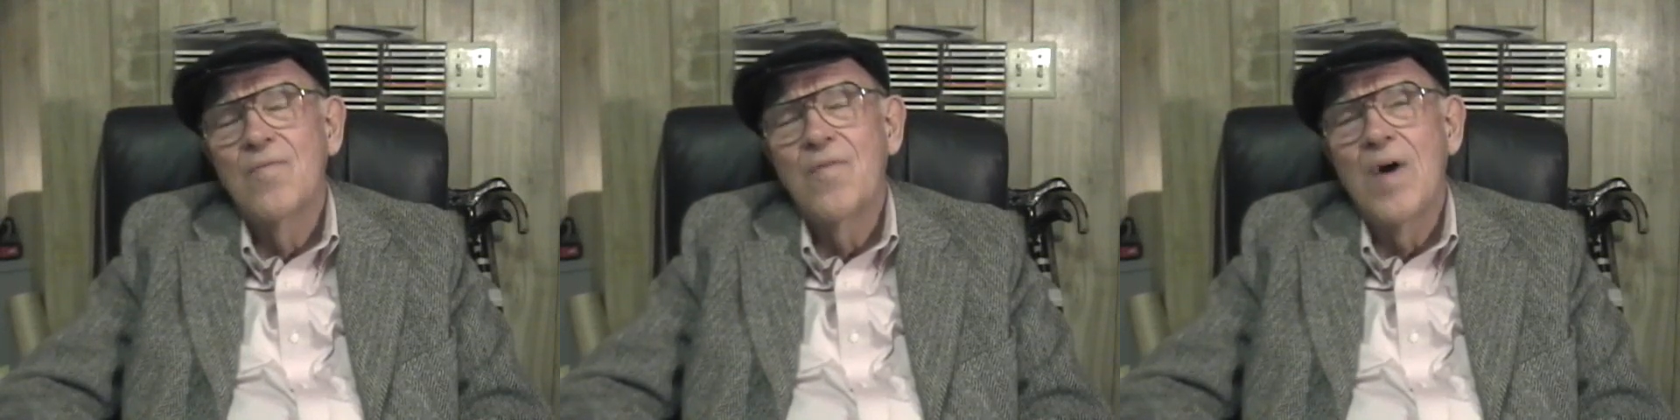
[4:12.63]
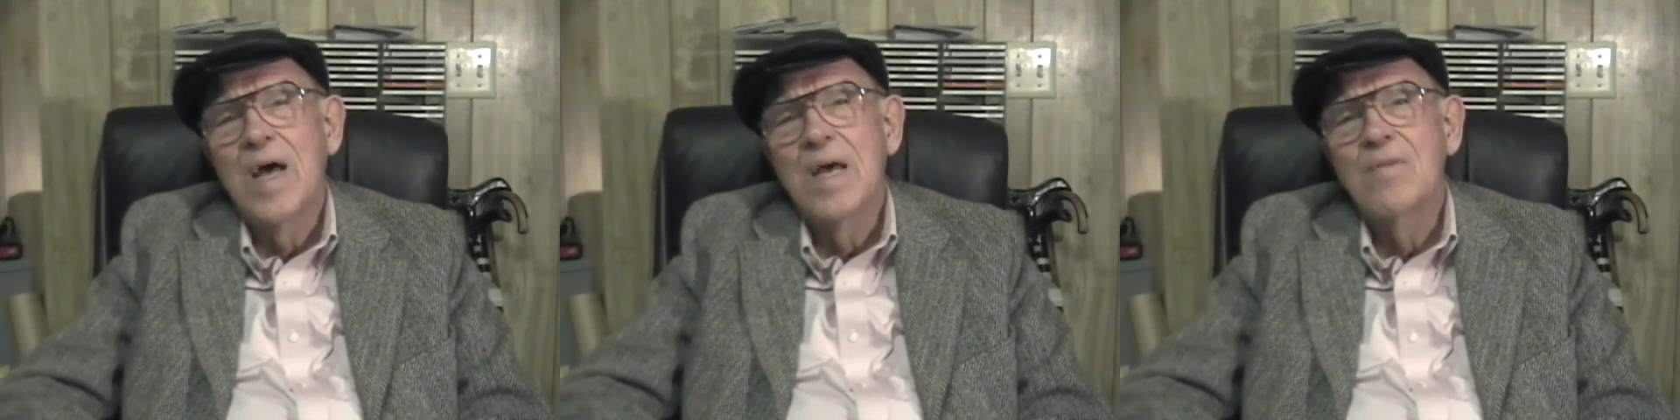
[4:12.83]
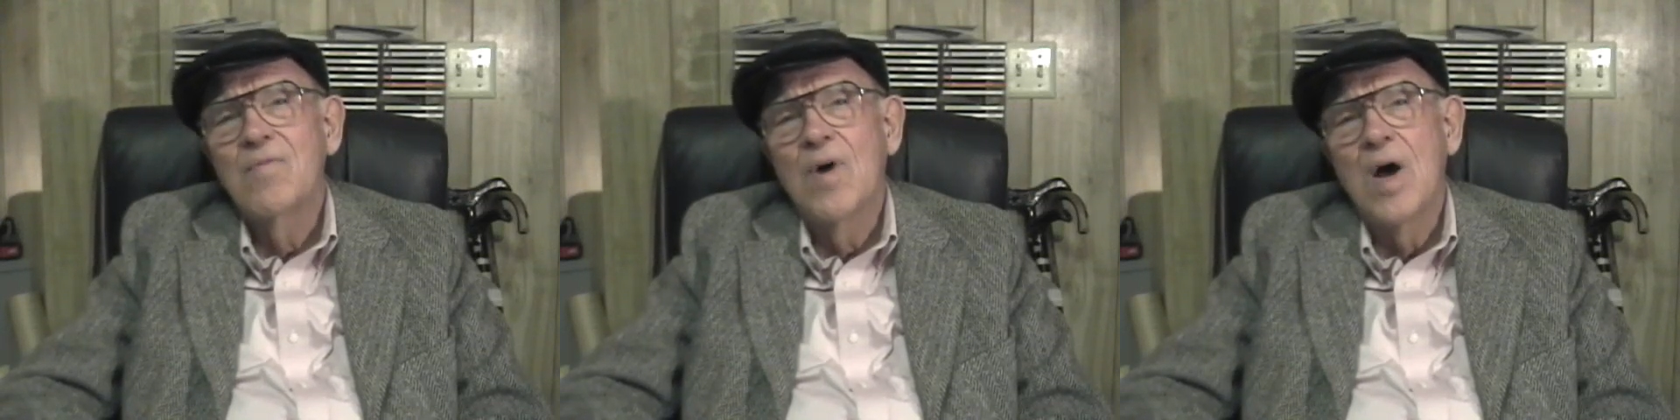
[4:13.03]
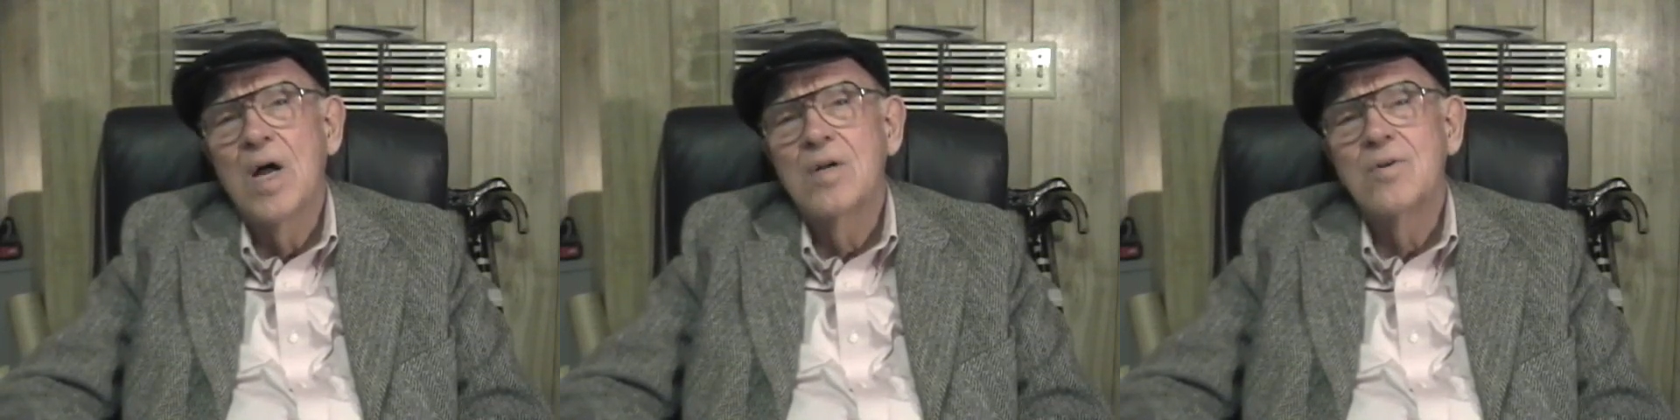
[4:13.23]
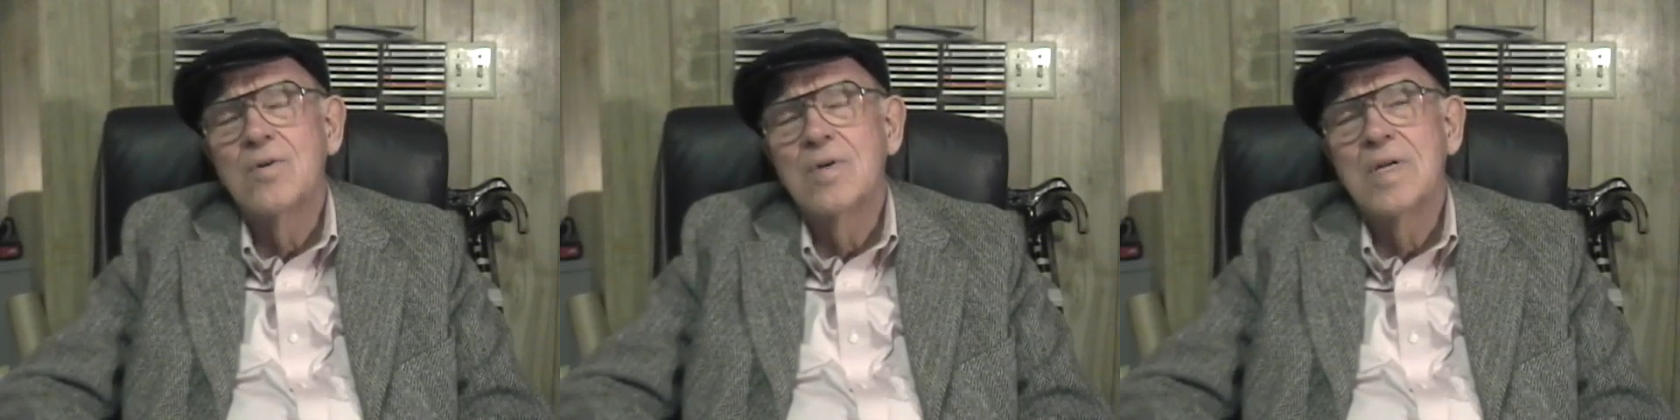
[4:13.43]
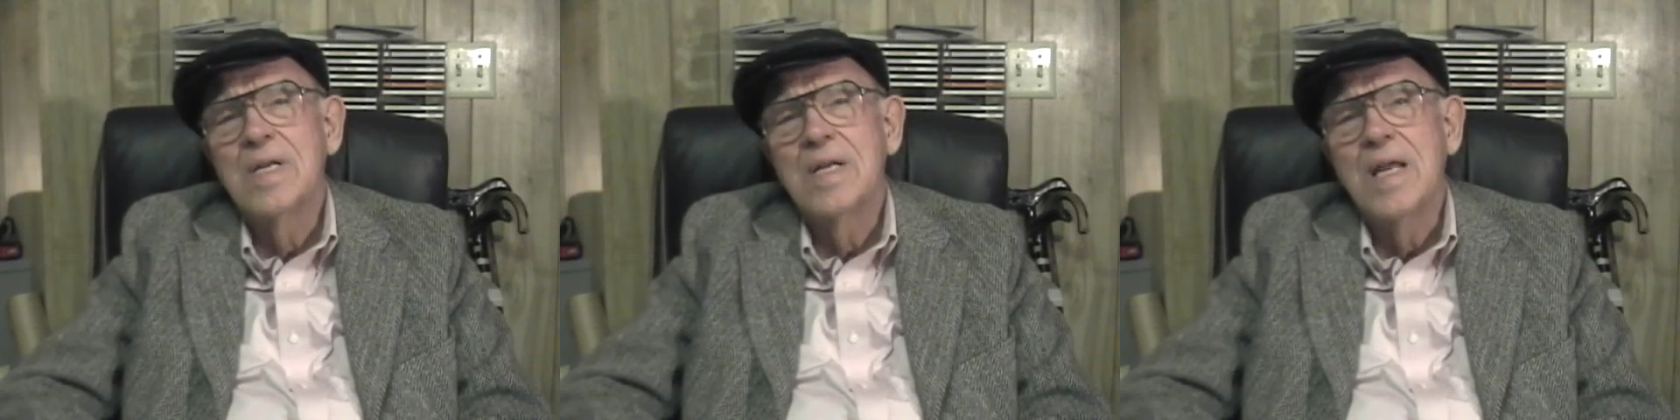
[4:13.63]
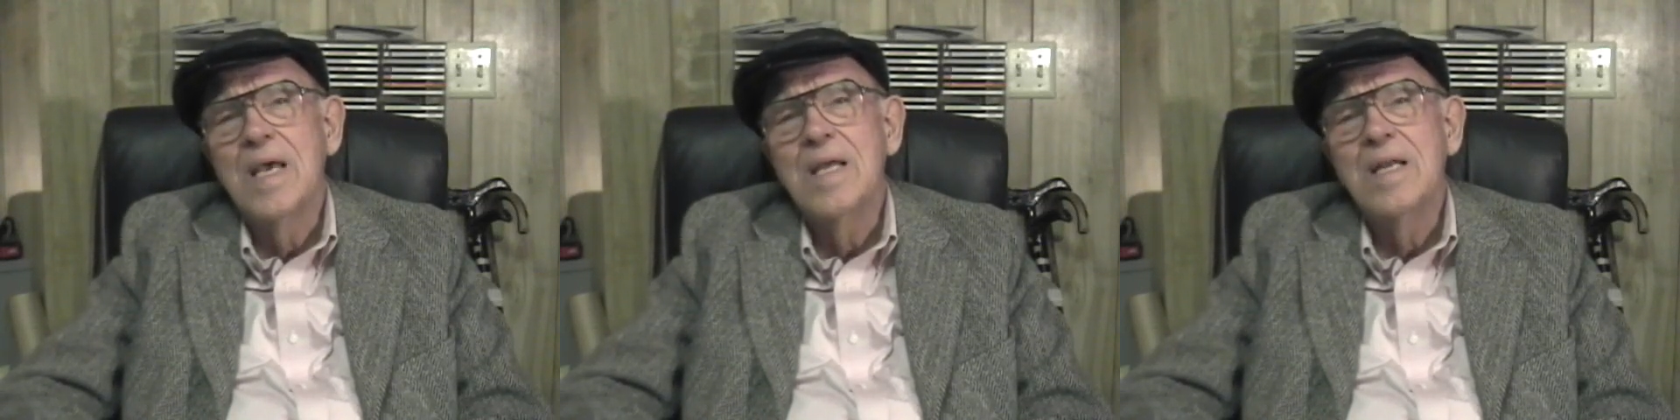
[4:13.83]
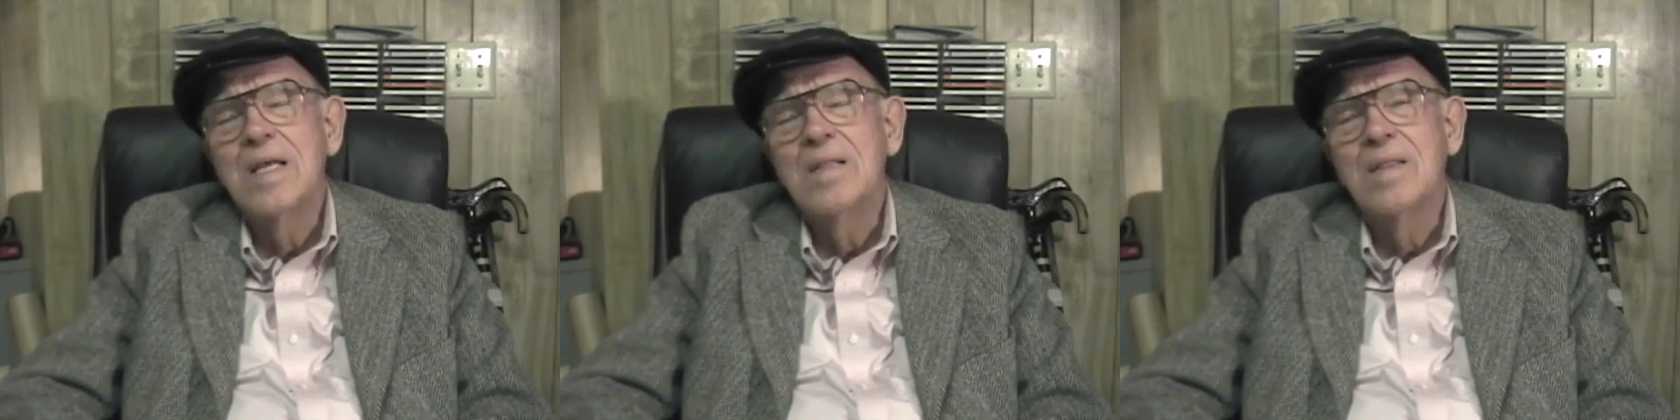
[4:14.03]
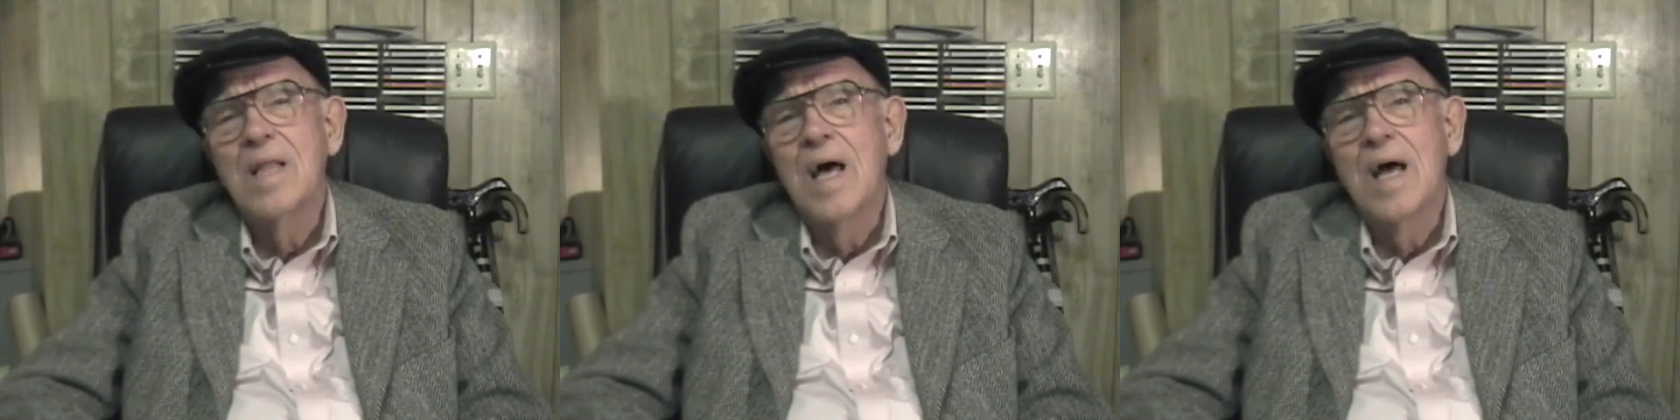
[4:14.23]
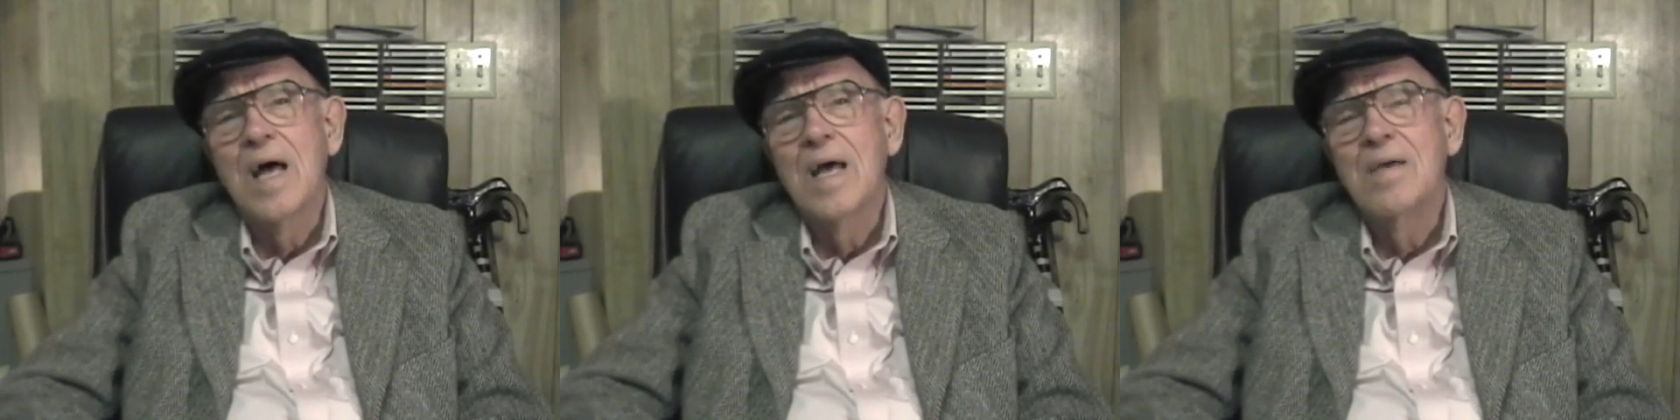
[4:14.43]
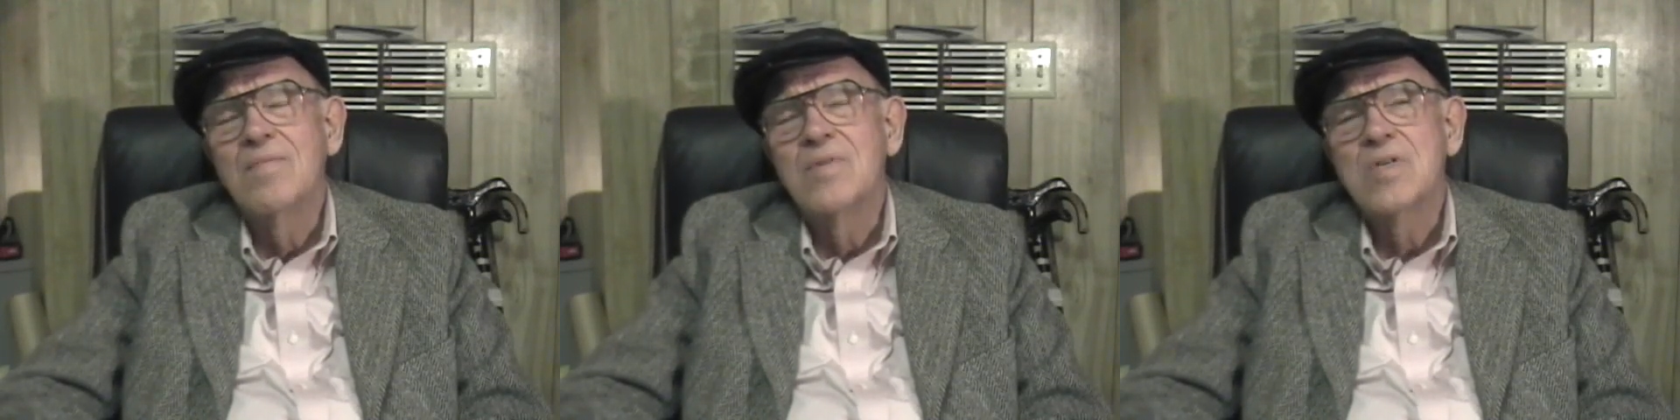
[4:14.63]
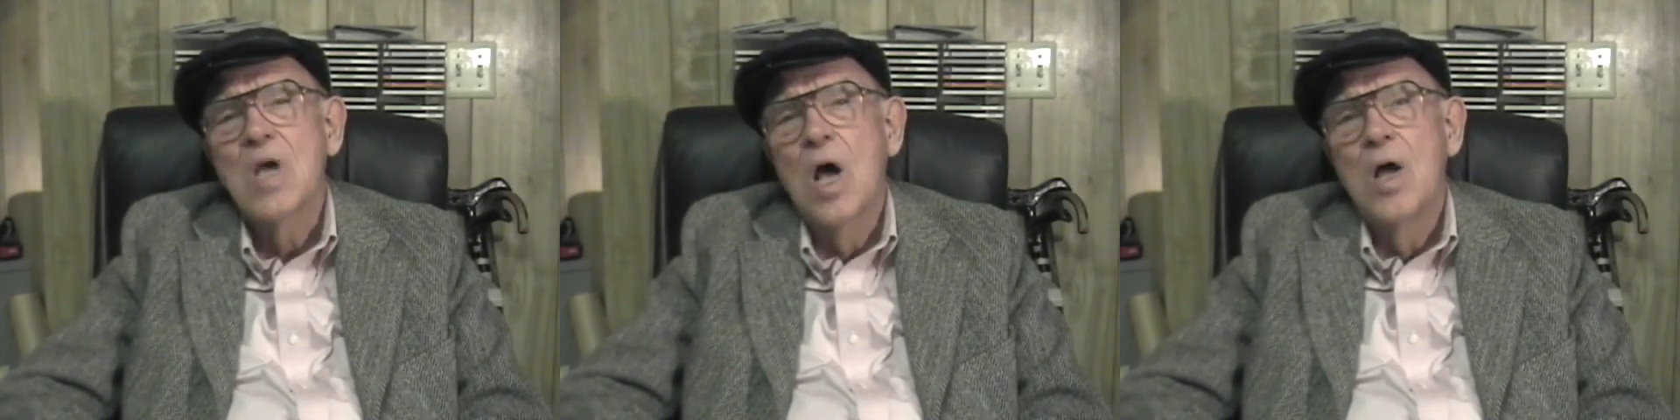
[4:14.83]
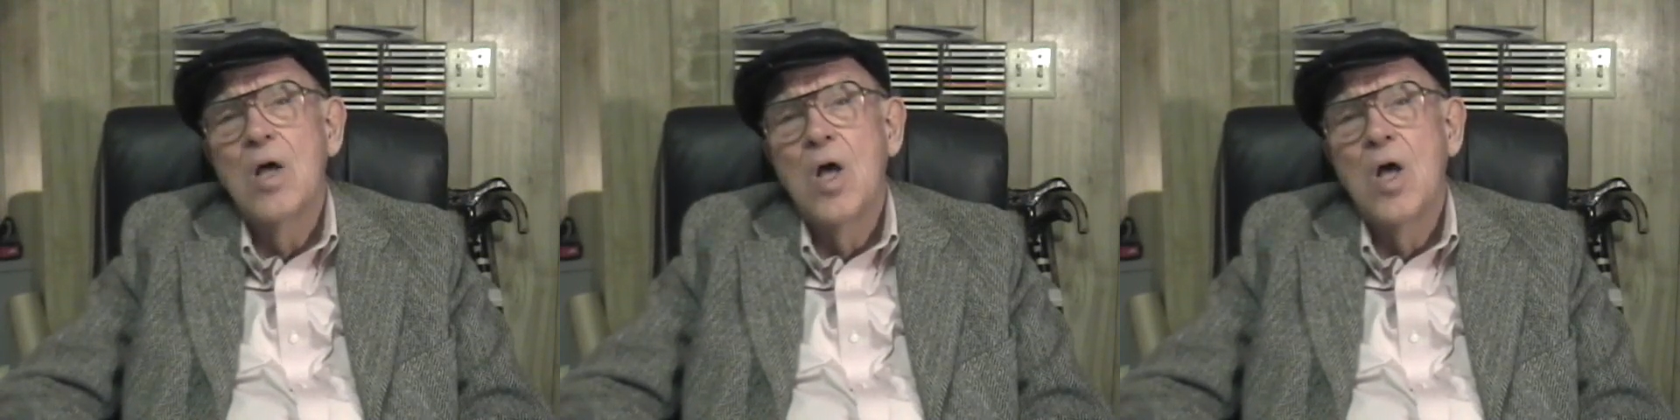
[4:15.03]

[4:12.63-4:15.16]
580 lives